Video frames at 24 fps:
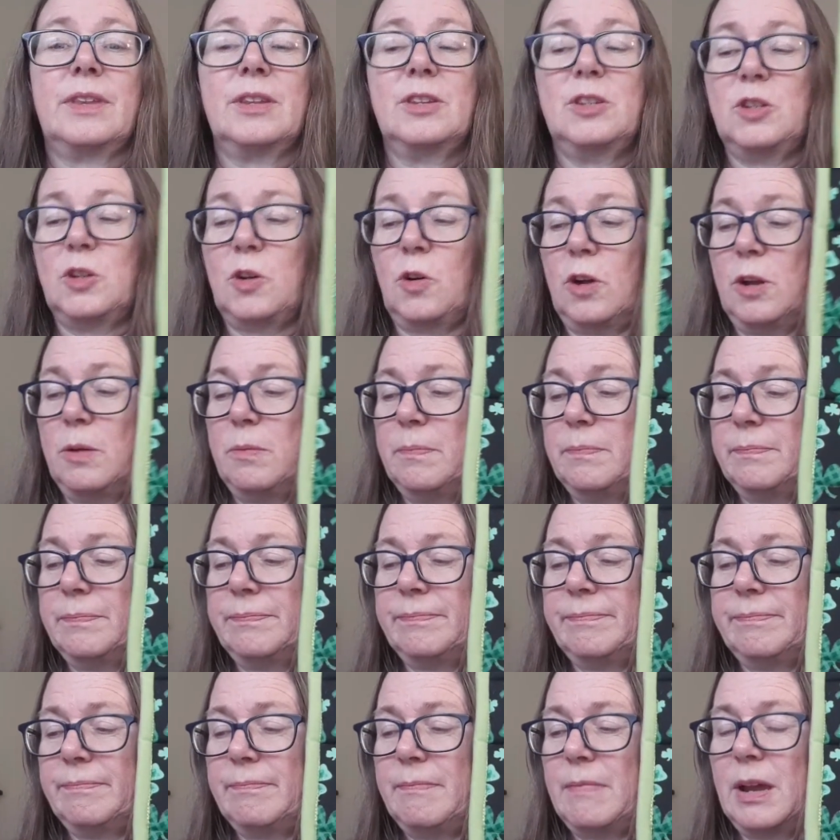Sorry,
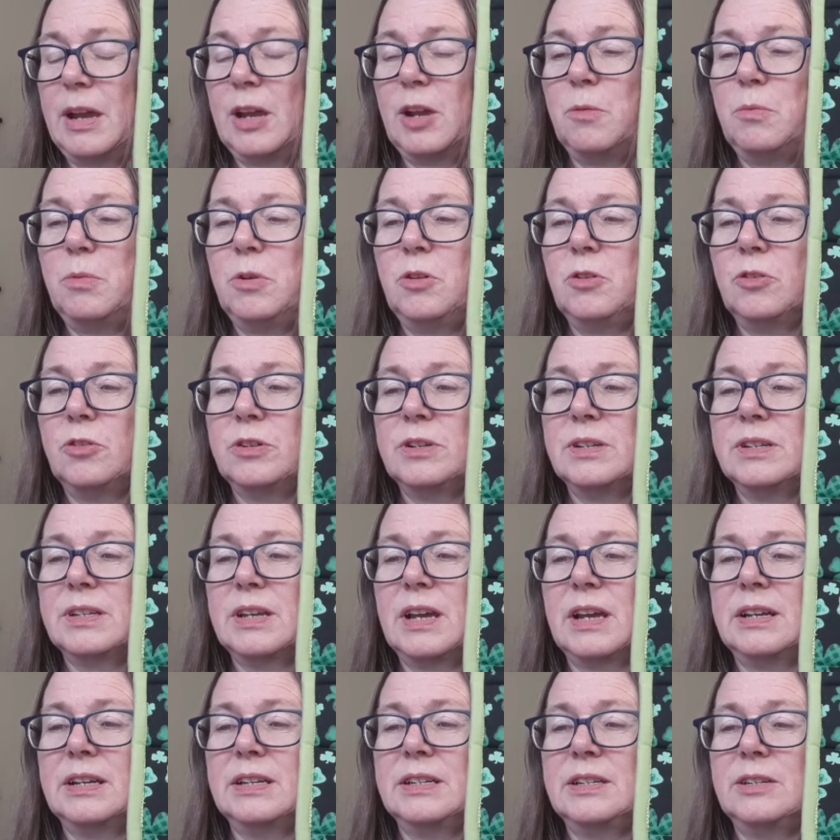my computer
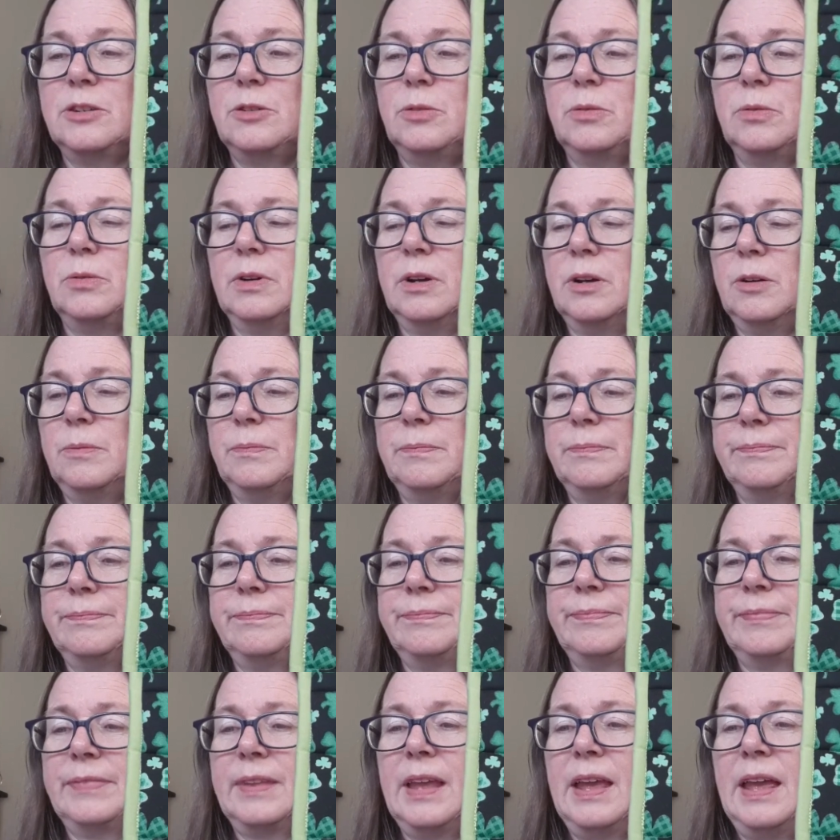decided to
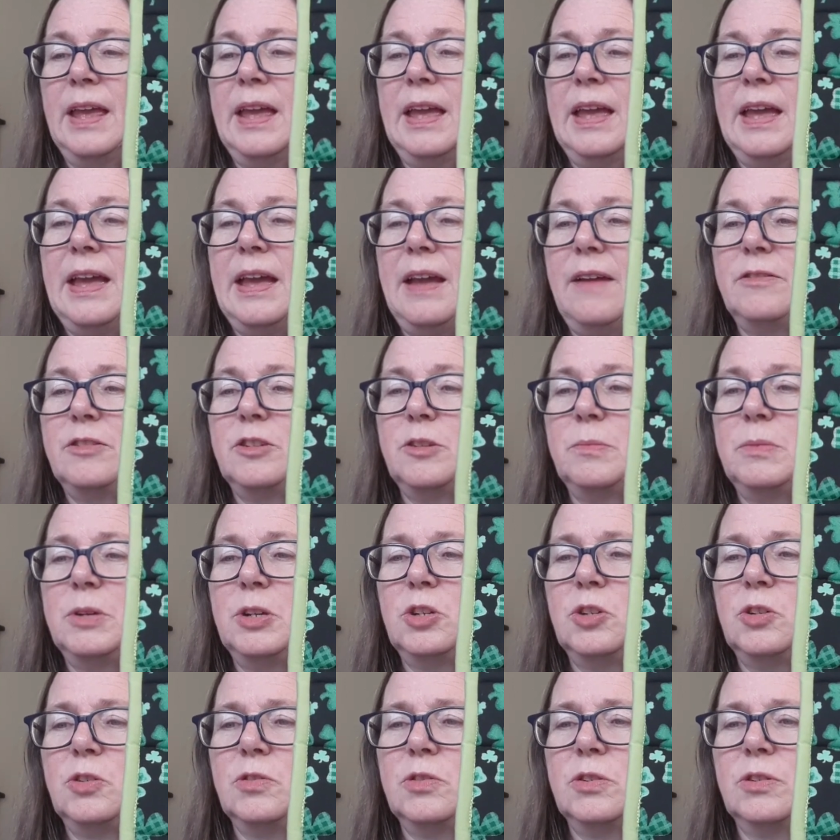have some
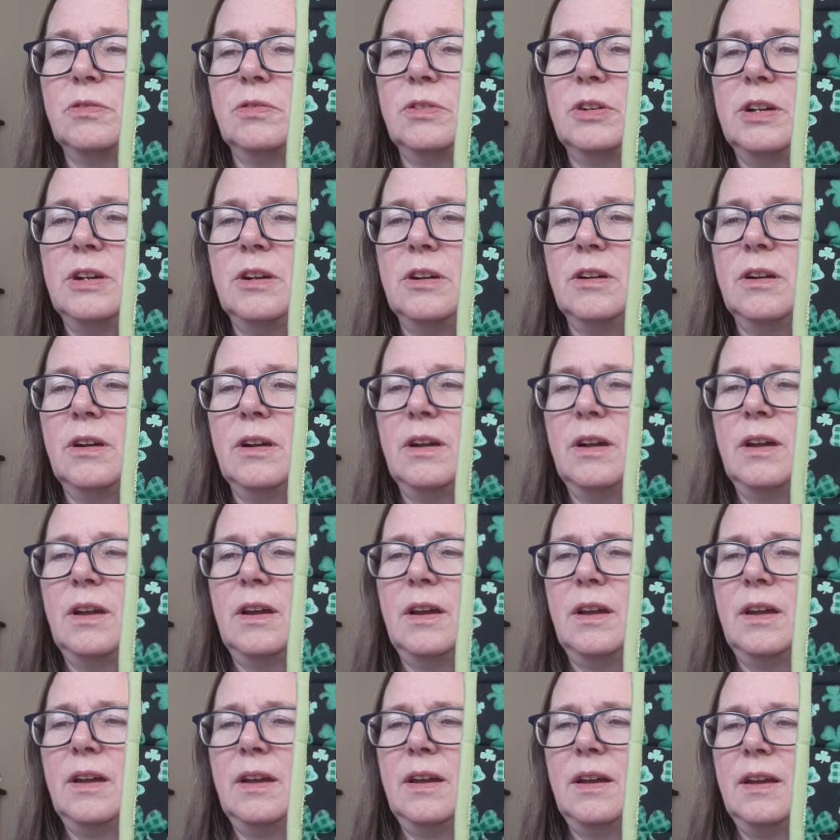issues over here
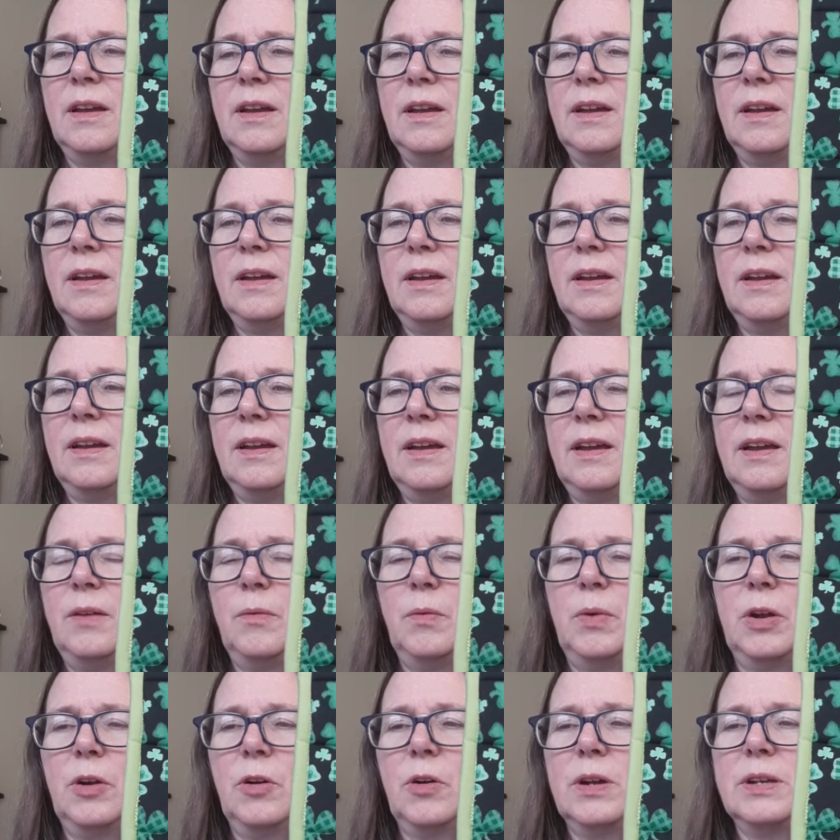and
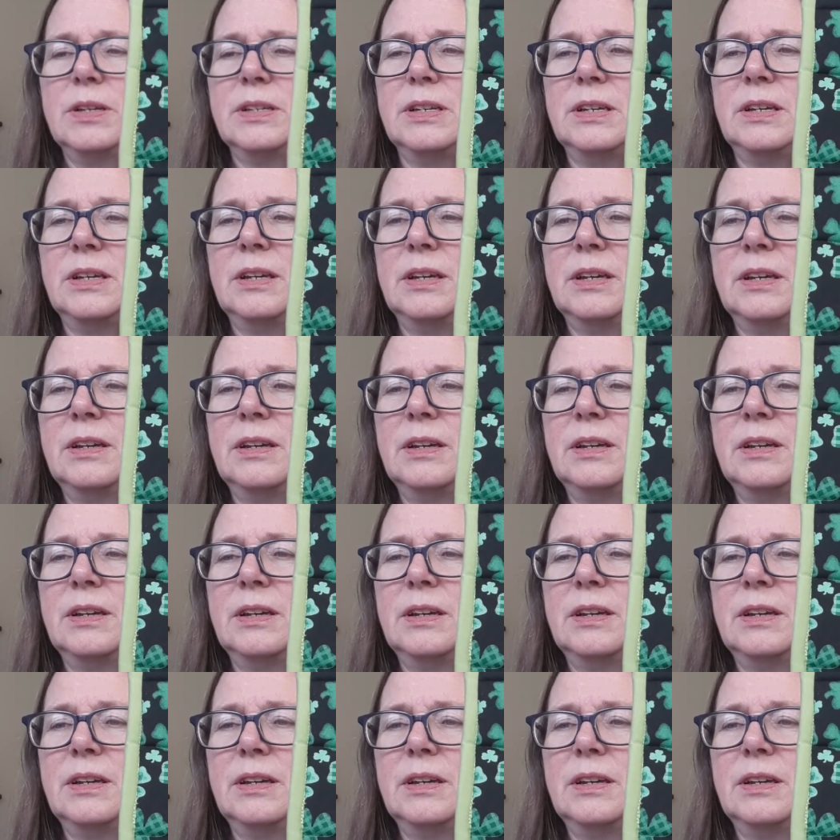went crazy.